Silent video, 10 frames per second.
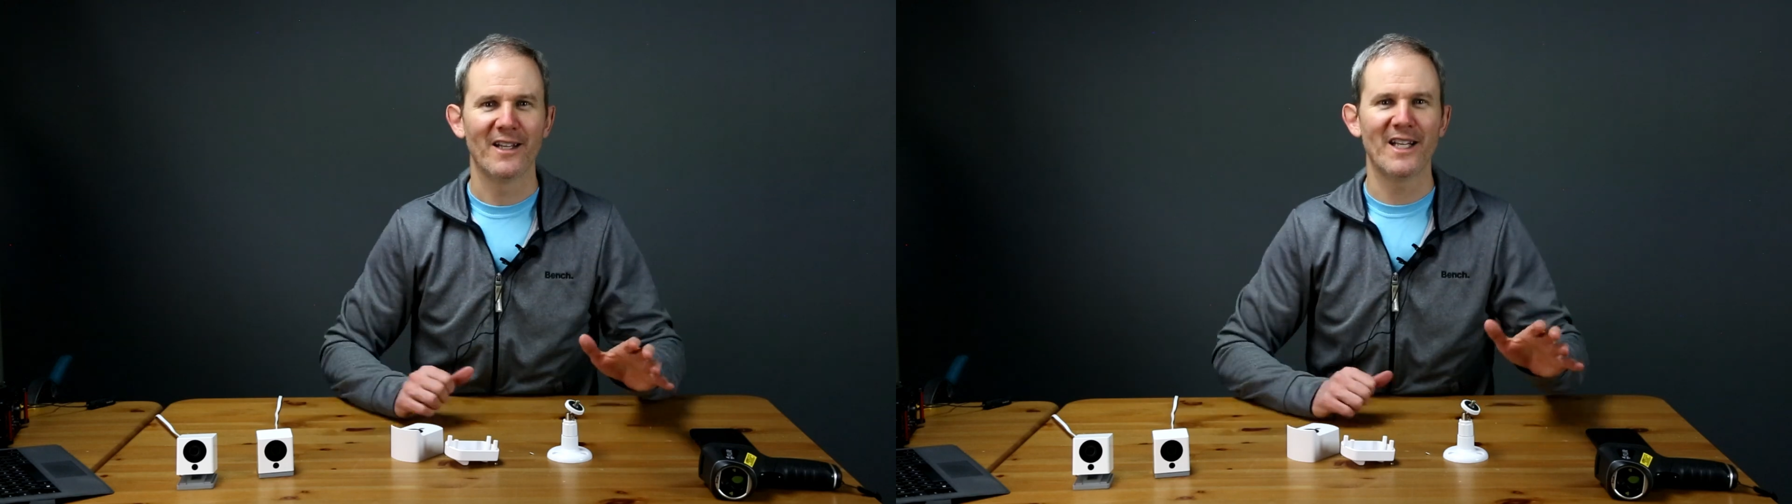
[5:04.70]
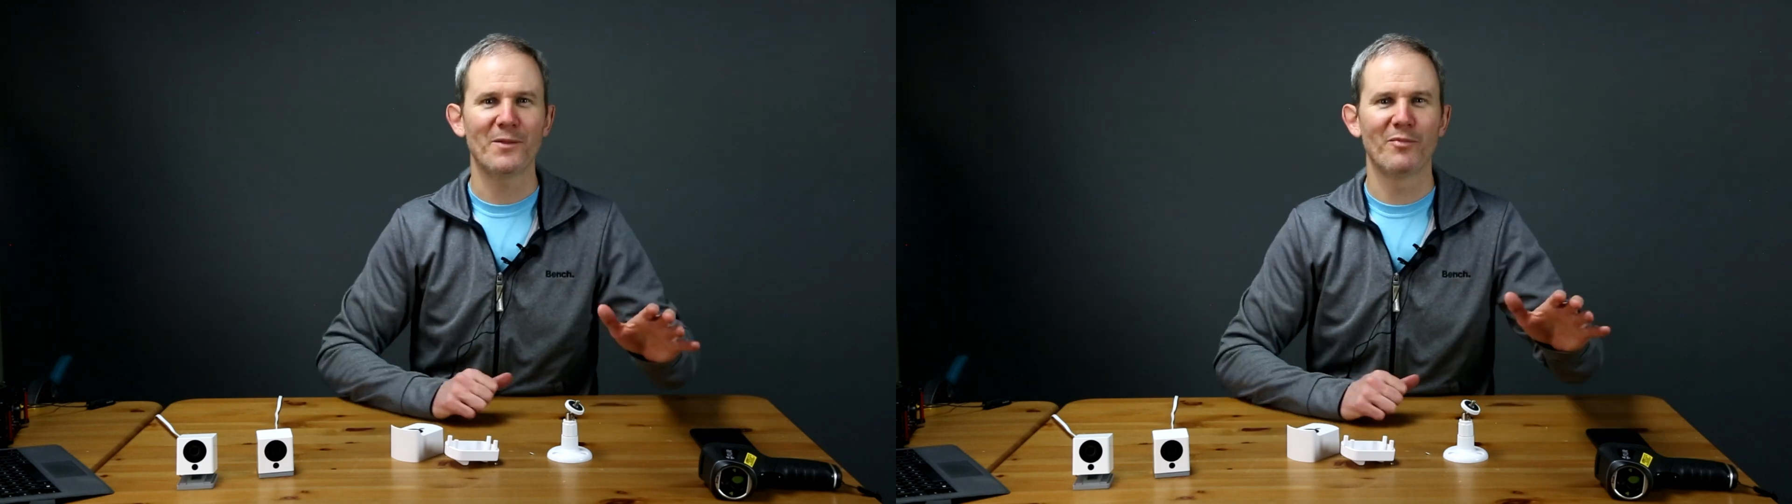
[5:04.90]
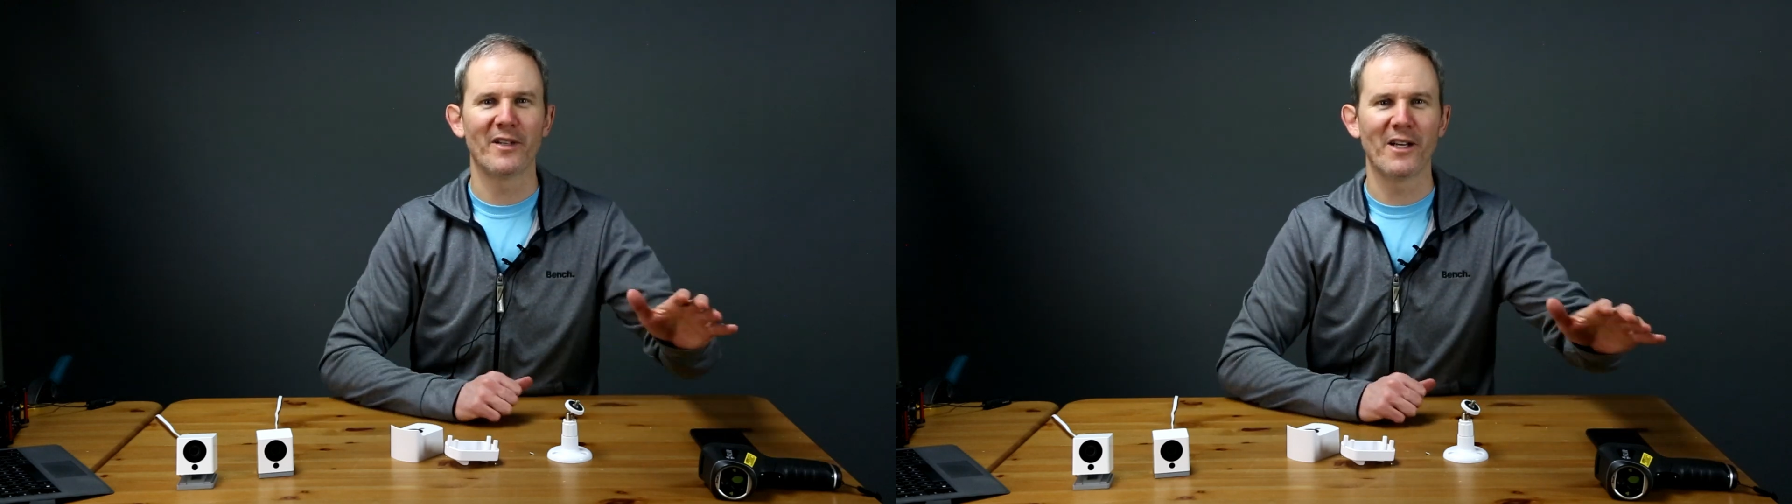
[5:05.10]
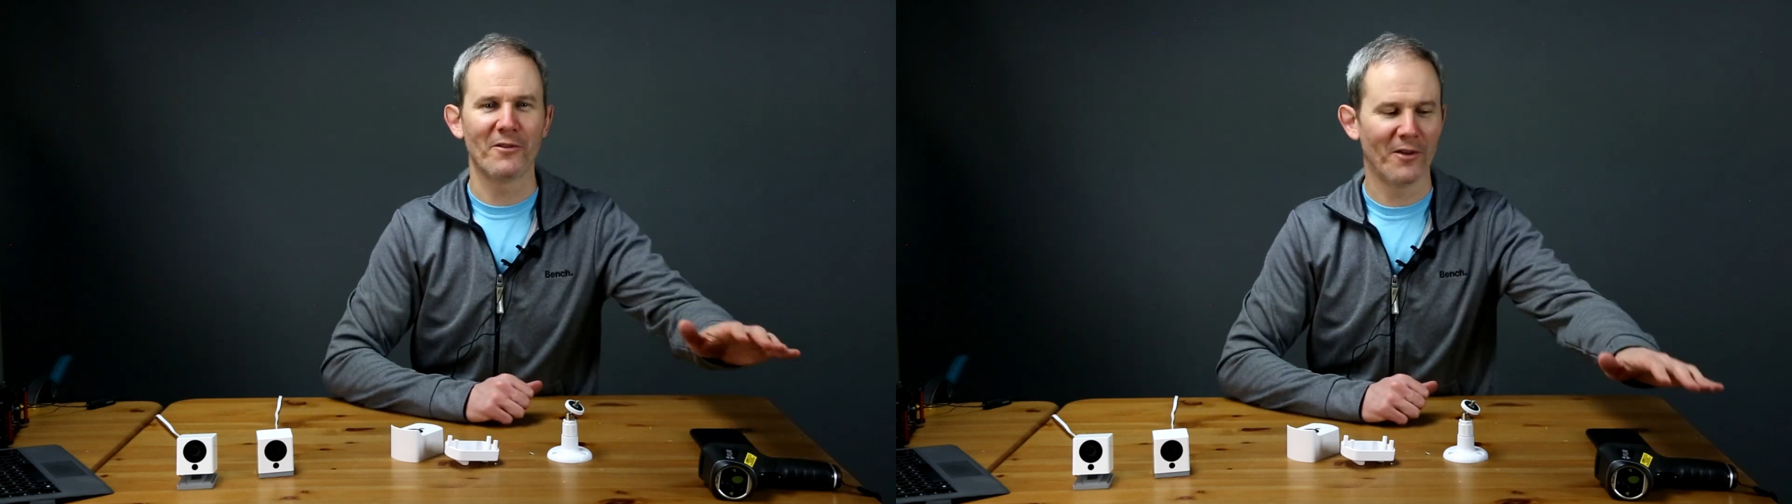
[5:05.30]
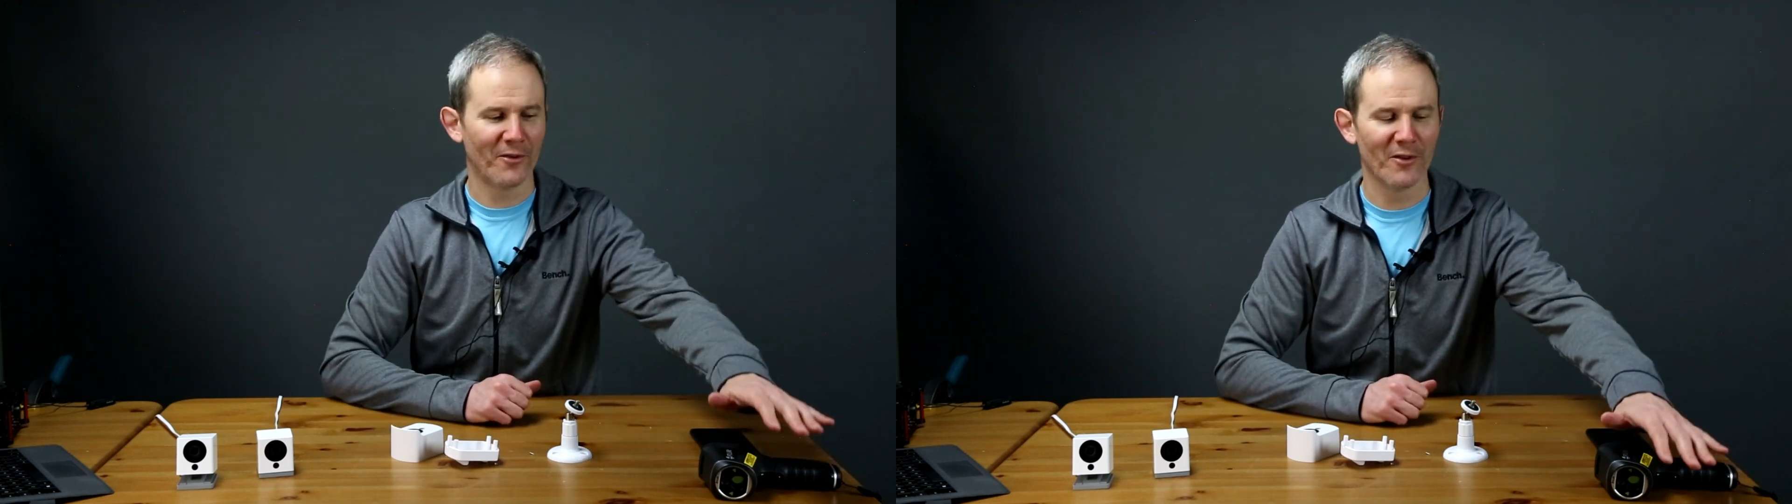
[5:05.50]
let's bring
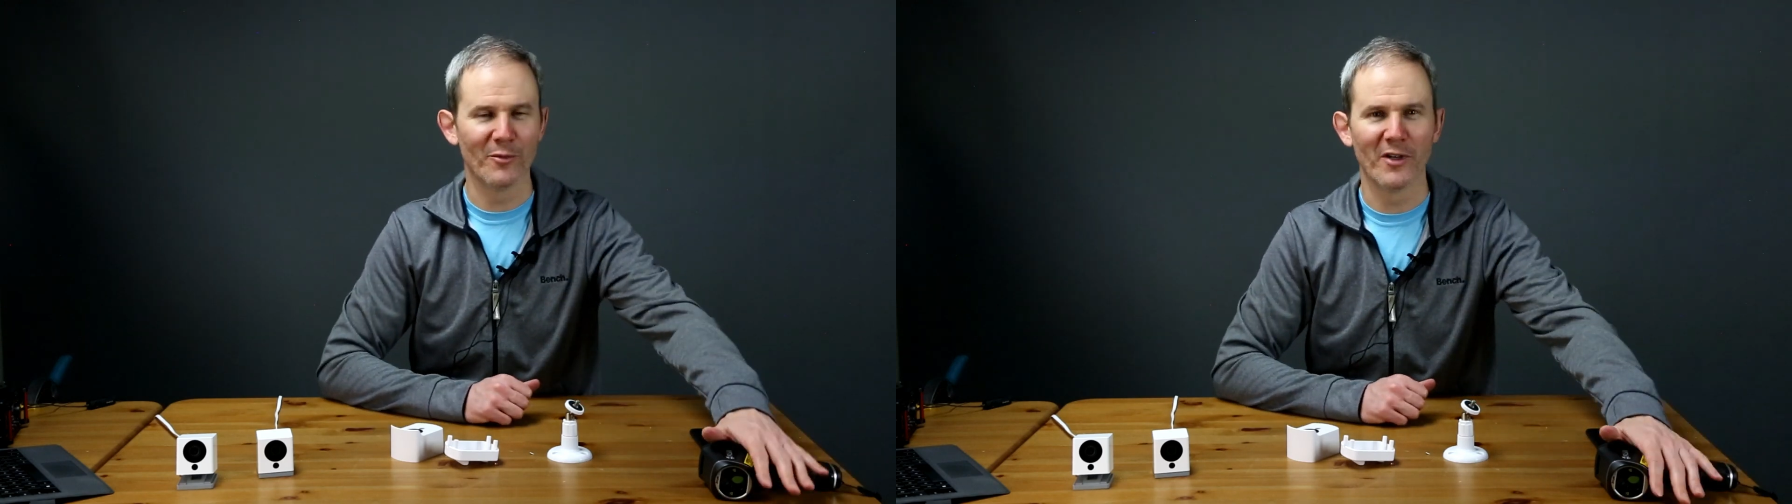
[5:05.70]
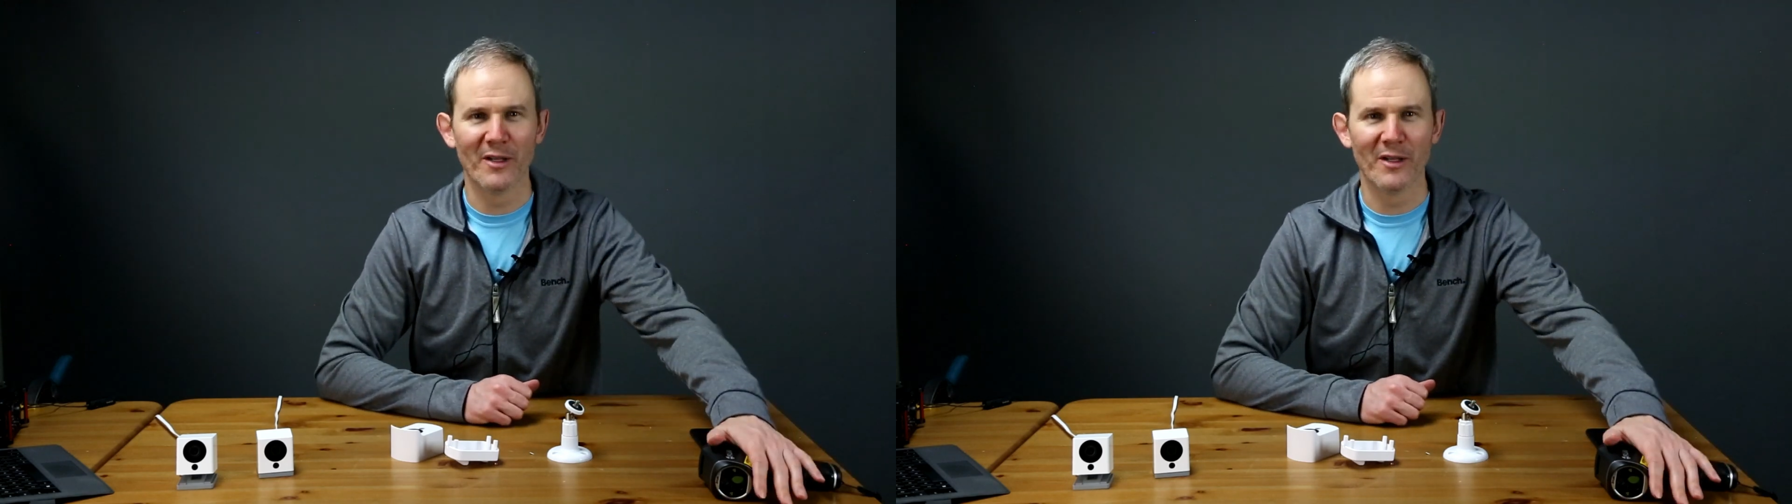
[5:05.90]
out the thermal